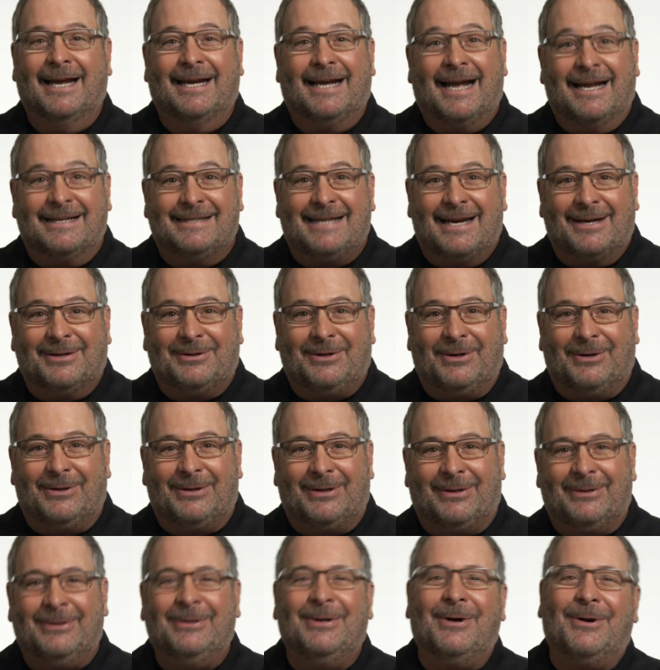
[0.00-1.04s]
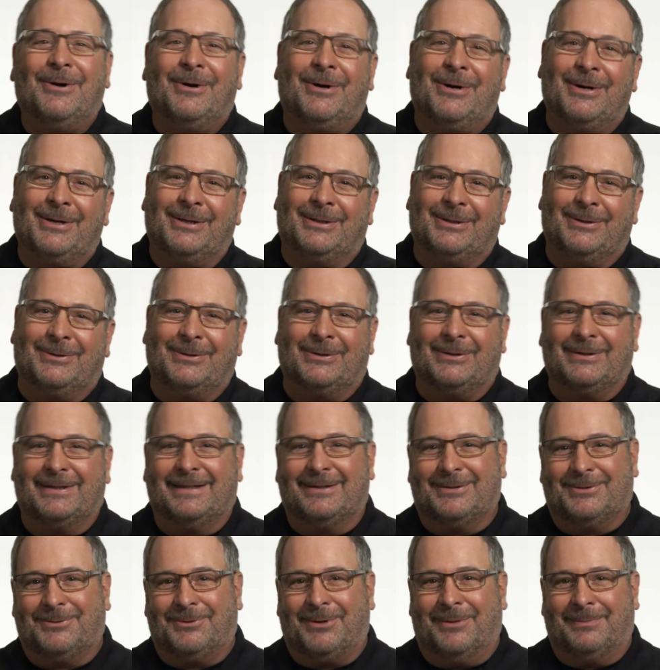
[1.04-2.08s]
Contact KOHLER or your local
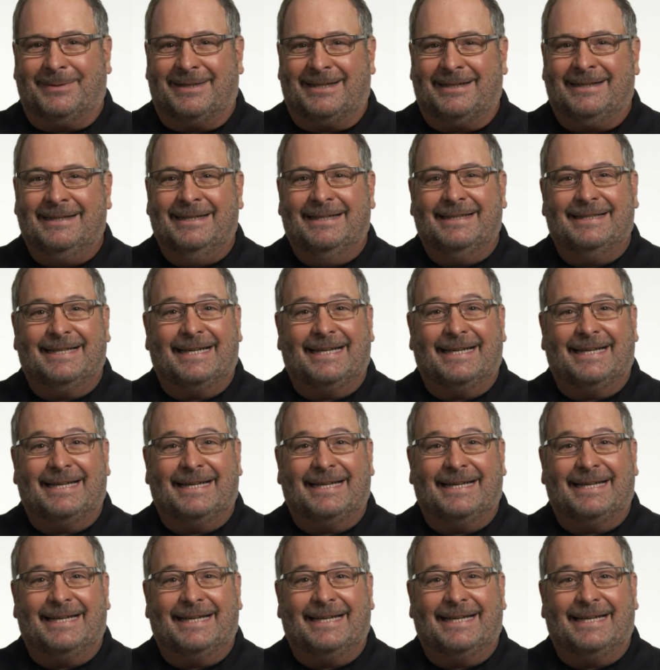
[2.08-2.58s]
distributor